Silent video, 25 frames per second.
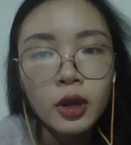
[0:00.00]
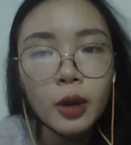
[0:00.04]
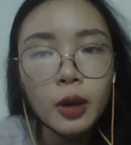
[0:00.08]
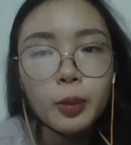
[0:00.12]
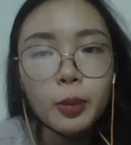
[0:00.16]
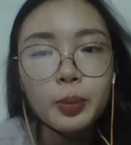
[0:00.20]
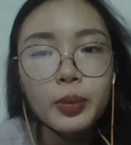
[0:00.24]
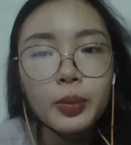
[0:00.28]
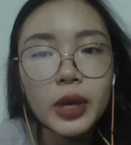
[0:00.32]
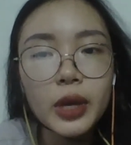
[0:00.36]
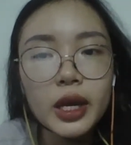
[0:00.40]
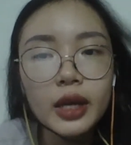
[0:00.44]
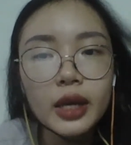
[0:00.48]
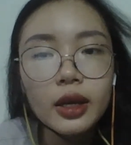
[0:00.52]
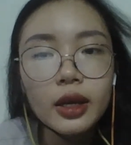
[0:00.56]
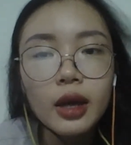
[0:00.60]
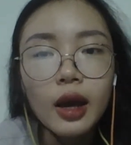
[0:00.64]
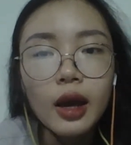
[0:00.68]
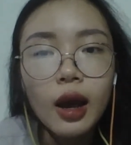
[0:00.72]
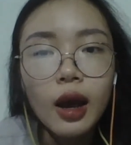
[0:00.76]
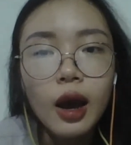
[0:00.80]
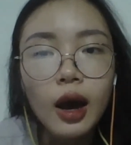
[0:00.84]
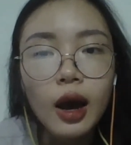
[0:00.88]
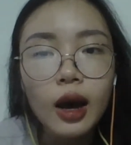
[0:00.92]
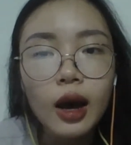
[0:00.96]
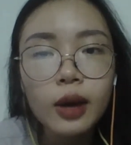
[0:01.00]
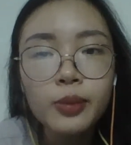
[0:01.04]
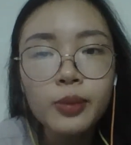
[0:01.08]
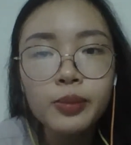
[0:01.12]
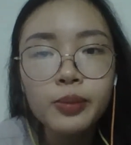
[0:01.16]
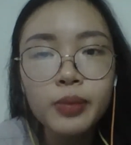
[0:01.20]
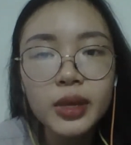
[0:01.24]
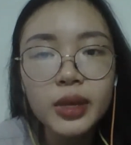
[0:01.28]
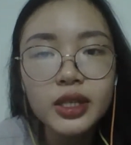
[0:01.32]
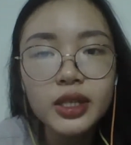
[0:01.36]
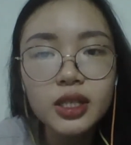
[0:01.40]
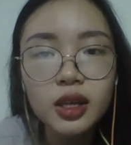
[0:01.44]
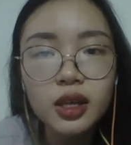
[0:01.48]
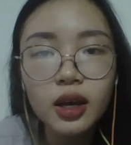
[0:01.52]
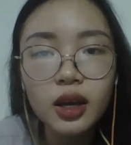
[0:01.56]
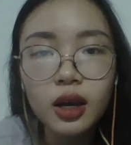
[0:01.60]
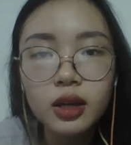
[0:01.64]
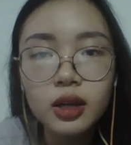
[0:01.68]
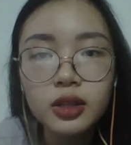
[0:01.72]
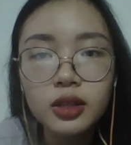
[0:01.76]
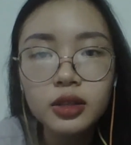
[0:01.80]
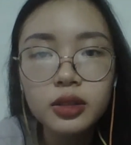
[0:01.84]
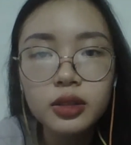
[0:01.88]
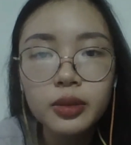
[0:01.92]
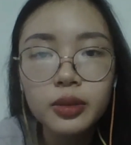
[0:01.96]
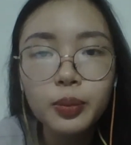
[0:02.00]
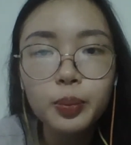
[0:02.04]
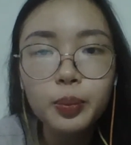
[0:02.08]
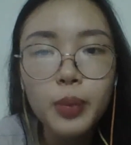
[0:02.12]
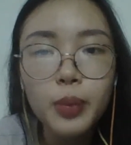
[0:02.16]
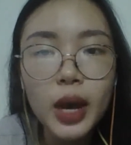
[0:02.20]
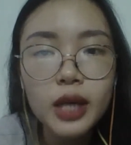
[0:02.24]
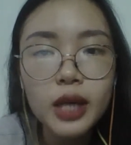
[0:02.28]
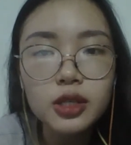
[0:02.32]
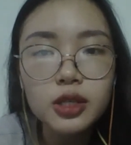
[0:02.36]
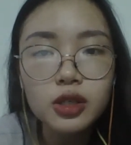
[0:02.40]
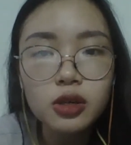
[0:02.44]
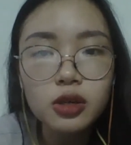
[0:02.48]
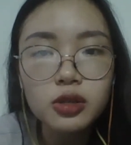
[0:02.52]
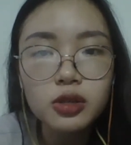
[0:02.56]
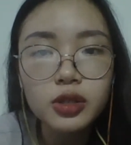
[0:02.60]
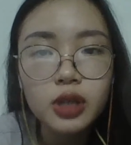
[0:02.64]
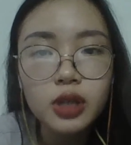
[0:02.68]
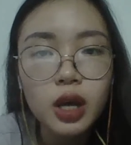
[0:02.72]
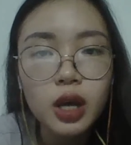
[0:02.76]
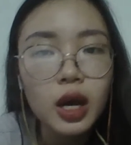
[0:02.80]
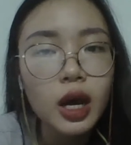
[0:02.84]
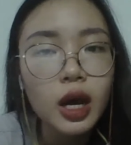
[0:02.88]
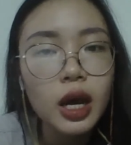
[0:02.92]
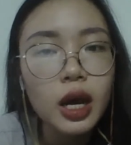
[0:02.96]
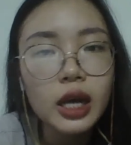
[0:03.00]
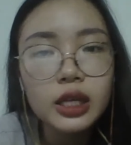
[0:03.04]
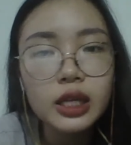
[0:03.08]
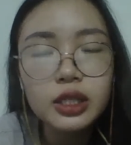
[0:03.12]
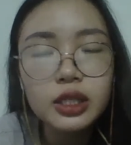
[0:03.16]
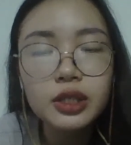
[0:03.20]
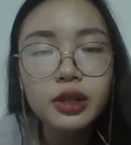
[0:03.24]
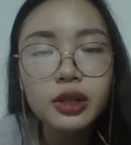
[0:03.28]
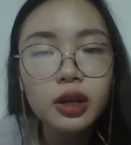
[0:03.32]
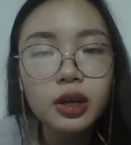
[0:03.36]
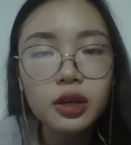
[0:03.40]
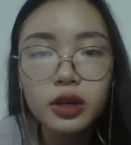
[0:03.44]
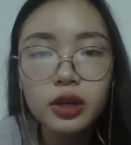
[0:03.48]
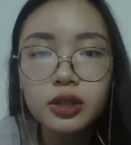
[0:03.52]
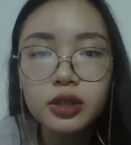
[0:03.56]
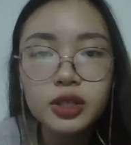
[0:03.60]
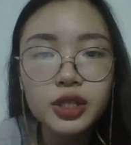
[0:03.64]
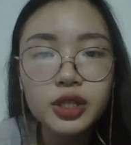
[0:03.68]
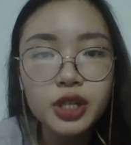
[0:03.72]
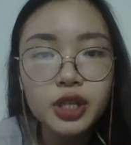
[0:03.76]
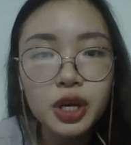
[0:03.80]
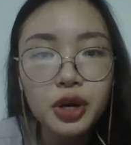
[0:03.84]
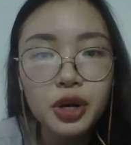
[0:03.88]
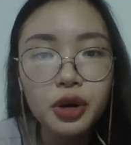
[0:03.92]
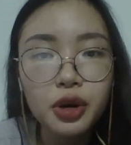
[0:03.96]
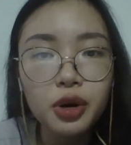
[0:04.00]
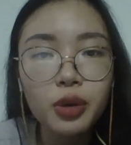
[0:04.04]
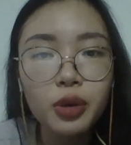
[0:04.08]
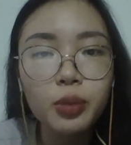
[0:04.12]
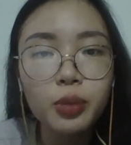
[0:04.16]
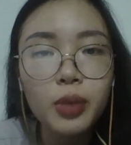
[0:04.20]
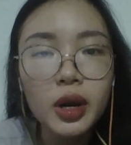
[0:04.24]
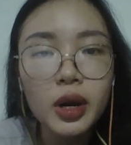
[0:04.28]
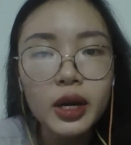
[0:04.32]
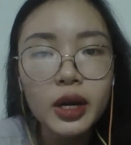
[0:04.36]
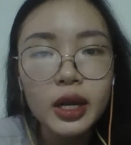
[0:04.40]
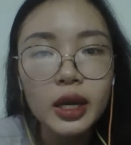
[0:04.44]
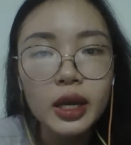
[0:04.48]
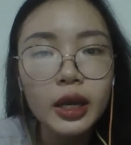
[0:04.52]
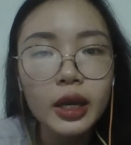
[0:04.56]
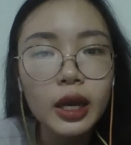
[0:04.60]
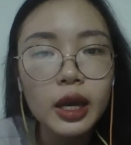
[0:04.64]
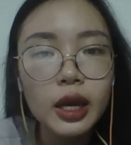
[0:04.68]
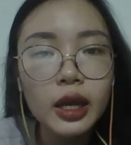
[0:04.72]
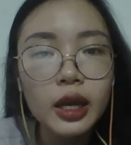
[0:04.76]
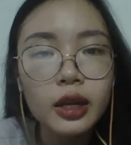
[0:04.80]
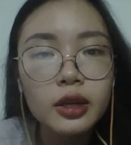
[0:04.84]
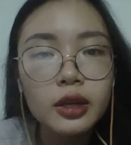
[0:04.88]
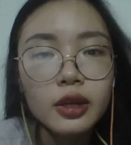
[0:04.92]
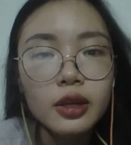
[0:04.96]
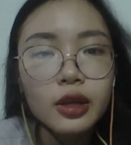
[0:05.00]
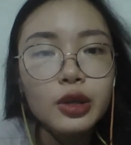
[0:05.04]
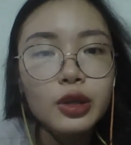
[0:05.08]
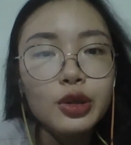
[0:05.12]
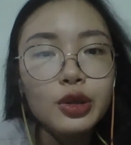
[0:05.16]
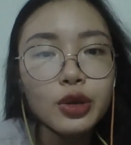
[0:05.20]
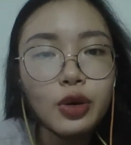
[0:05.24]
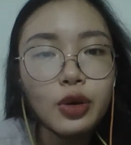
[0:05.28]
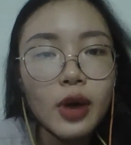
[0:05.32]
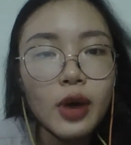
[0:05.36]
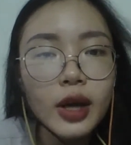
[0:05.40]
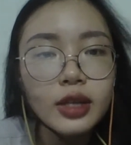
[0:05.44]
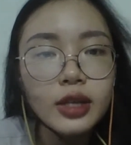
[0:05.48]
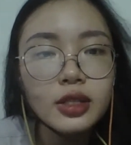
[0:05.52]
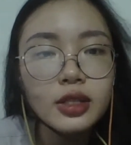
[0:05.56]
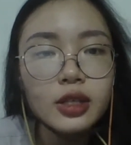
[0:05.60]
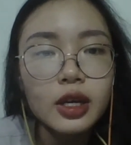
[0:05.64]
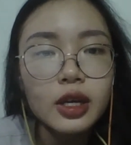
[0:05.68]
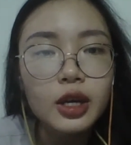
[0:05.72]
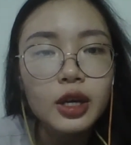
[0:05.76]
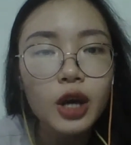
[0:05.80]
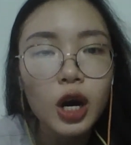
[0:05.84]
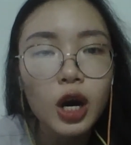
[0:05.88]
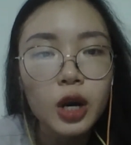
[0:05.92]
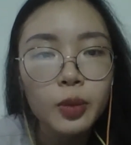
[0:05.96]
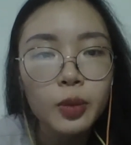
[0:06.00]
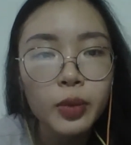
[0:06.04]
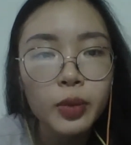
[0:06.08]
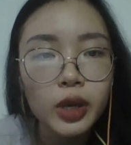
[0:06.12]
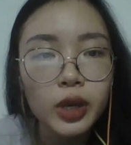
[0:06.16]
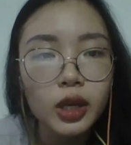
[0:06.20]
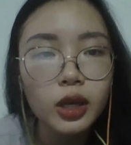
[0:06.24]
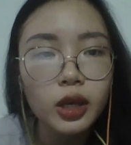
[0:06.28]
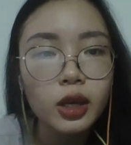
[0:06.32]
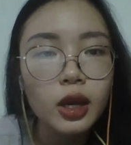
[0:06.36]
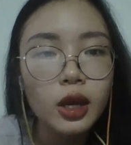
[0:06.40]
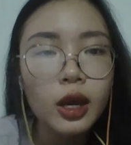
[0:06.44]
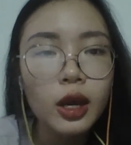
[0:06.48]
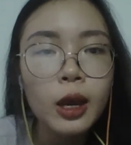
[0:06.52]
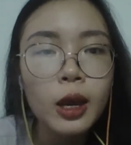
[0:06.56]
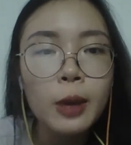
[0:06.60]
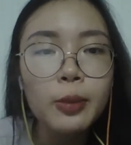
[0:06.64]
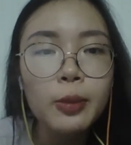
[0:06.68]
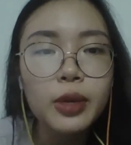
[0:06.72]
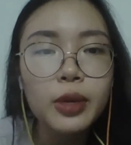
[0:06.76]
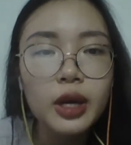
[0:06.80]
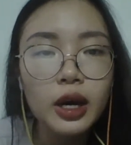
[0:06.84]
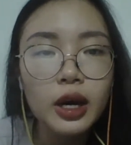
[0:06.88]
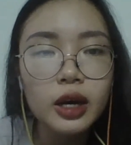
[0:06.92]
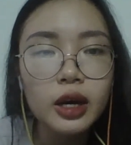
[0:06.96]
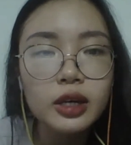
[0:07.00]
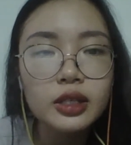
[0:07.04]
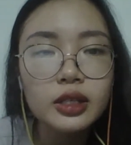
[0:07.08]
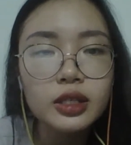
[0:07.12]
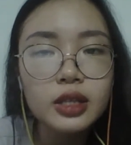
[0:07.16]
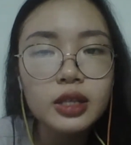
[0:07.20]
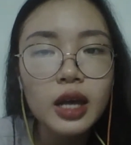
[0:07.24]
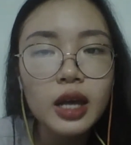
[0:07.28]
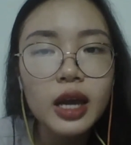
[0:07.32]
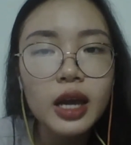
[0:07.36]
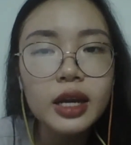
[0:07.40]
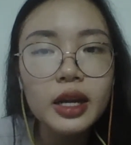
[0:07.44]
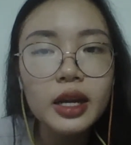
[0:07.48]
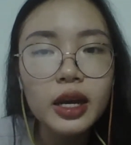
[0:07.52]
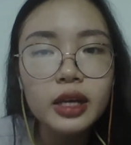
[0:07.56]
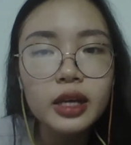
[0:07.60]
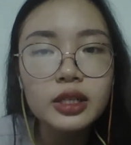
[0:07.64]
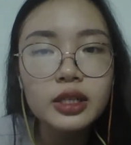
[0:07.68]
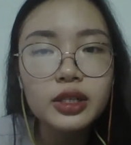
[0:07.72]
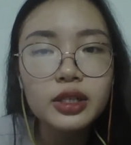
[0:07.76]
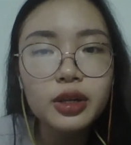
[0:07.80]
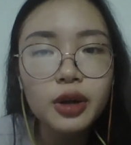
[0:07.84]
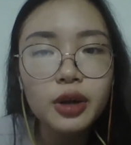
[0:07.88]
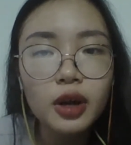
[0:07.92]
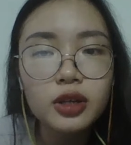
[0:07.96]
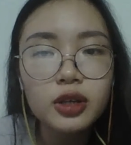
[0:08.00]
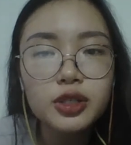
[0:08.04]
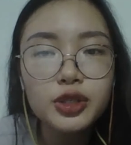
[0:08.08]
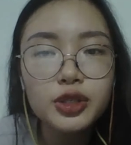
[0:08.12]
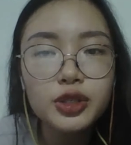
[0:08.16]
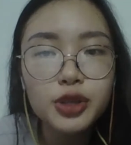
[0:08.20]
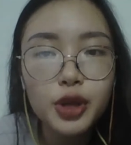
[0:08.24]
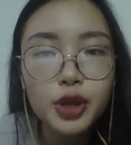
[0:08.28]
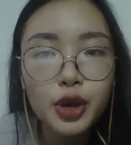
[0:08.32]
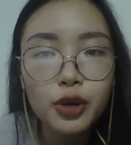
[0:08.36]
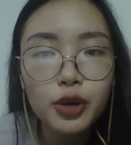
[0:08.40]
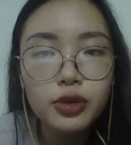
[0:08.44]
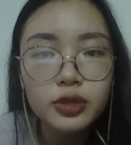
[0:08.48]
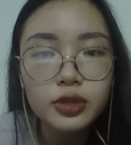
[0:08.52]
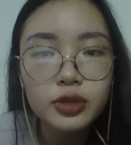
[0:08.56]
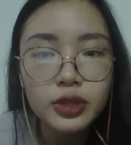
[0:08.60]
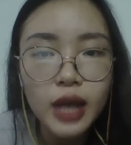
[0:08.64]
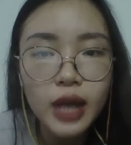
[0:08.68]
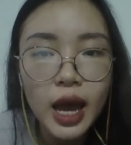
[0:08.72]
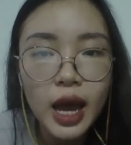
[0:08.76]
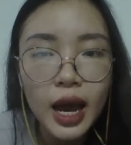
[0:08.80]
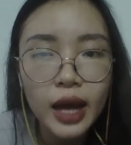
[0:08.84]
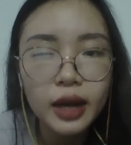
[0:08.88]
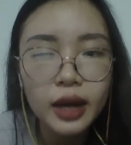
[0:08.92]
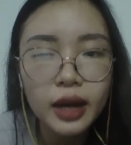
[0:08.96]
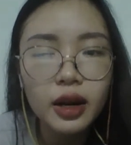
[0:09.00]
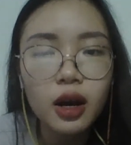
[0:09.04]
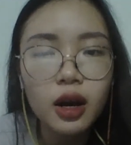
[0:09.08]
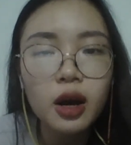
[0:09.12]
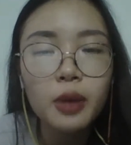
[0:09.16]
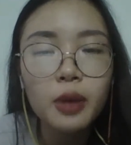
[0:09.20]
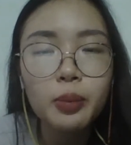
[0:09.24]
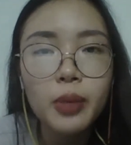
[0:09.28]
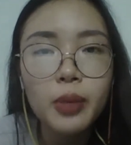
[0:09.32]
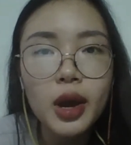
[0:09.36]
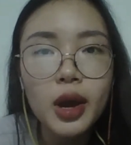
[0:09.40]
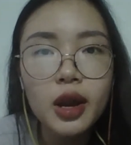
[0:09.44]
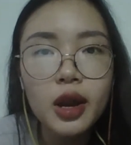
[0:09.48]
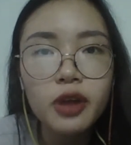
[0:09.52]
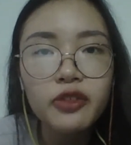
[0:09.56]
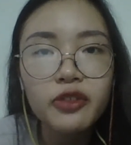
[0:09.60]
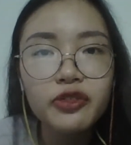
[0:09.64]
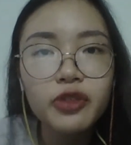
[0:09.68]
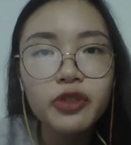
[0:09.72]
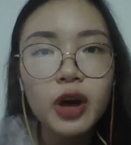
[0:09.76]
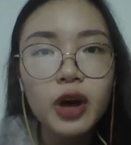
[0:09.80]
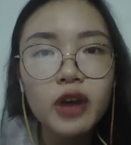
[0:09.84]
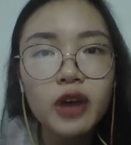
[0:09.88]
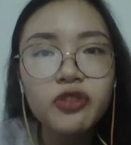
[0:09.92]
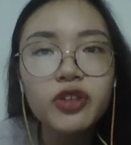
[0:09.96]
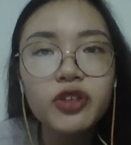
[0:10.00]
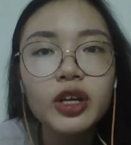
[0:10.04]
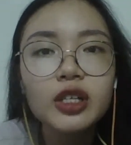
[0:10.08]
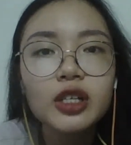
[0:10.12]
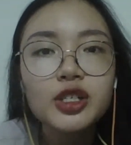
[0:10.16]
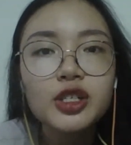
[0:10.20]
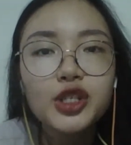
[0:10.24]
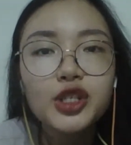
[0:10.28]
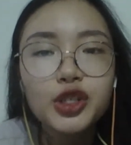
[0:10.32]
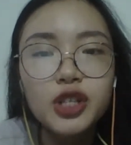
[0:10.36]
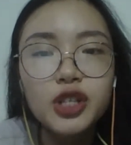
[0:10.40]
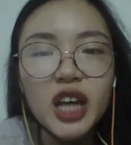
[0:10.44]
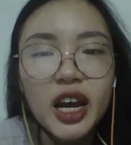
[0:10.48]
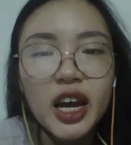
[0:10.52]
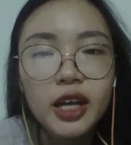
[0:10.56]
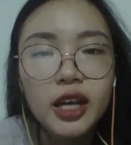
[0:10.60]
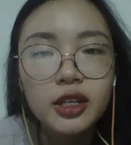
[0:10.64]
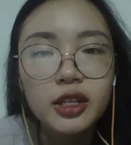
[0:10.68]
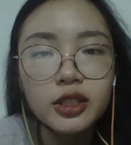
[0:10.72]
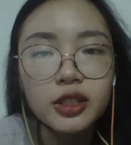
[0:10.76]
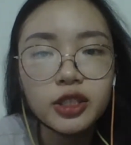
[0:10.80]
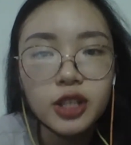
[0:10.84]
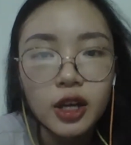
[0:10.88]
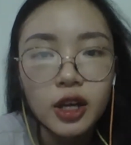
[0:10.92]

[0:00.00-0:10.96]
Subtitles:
B. A Mexican peso is not considered money in the US economy because it is not used as a medium of exchange,